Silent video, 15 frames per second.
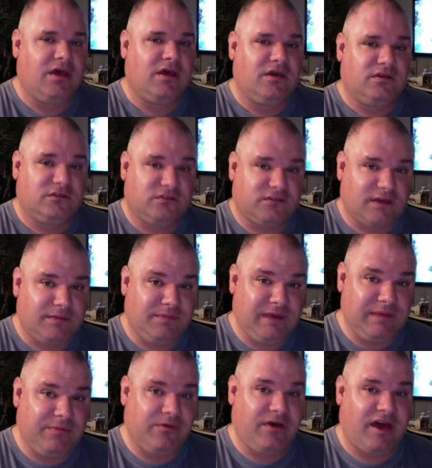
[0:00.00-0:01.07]
some
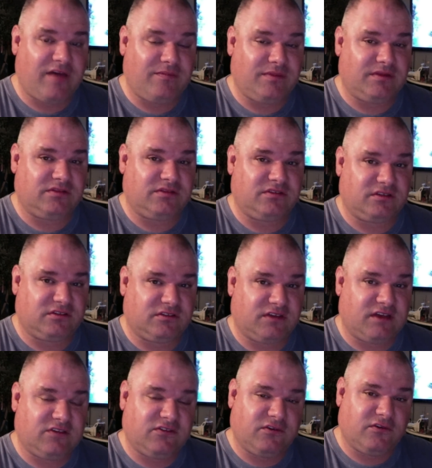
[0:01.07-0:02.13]
people have been
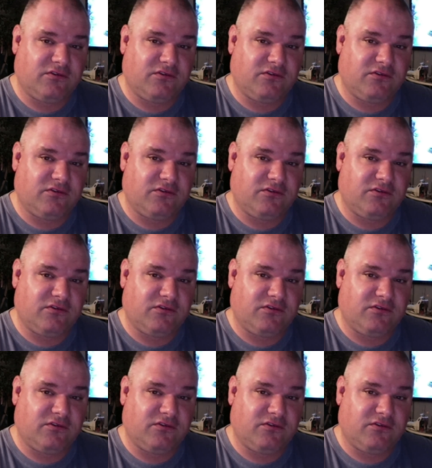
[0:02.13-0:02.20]
successful